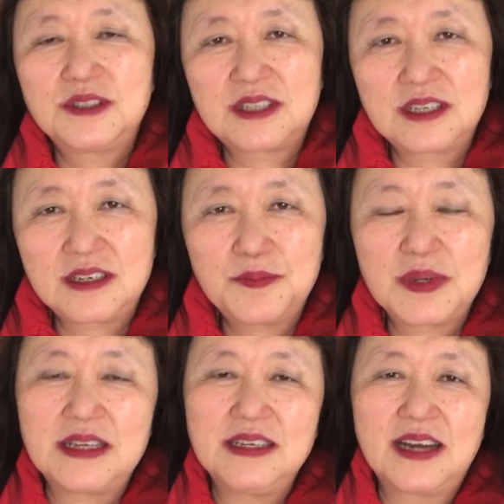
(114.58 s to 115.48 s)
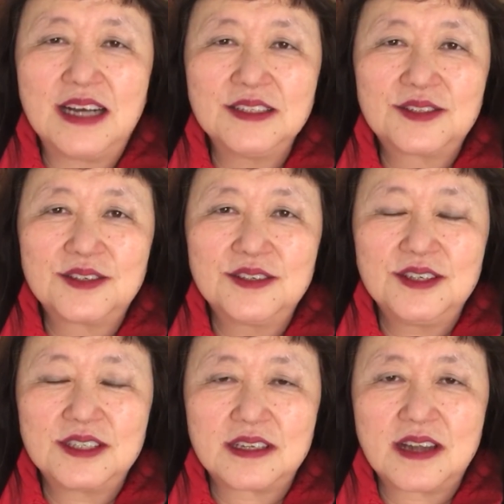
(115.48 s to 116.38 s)
was there playing
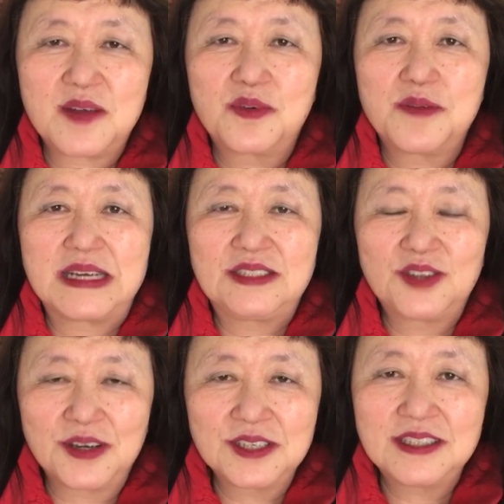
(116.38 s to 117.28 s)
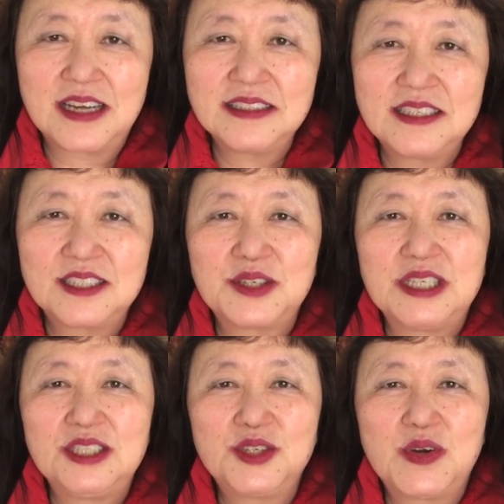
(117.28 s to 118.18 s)
concerts, and I brought my daughter down there to
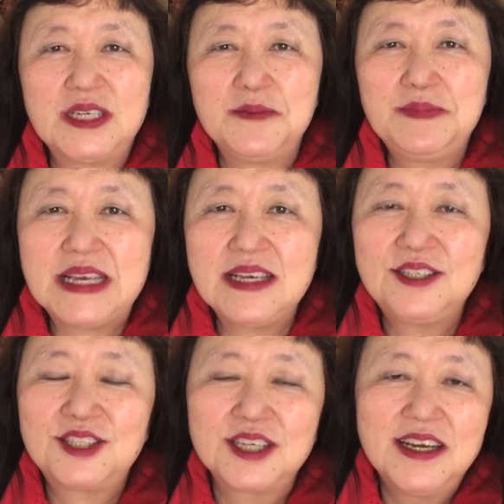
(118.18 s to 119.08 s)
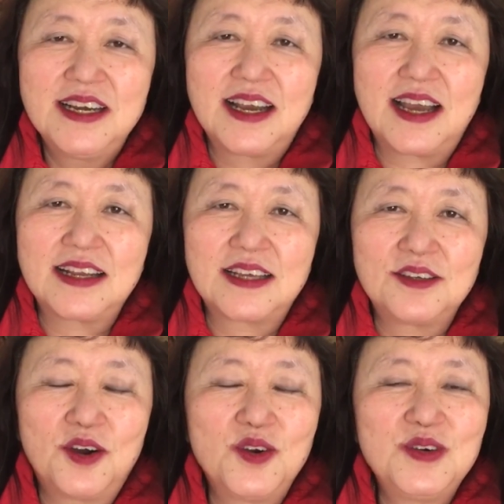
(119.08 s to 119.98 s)
enjoy the beach. And
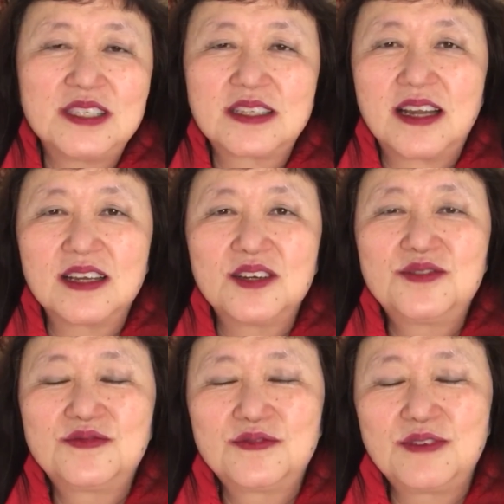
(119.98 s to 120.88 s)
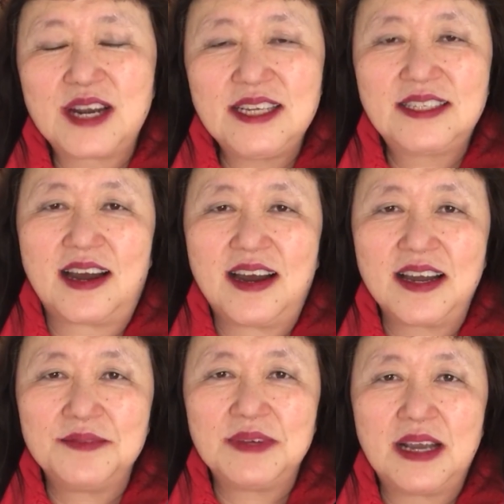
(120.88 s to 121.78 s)
I always had a great
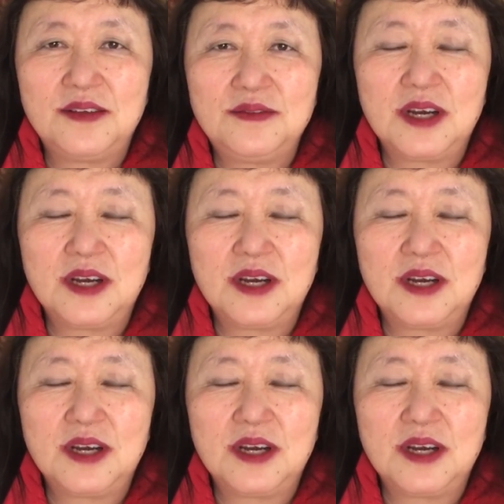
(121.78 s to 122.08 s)
time and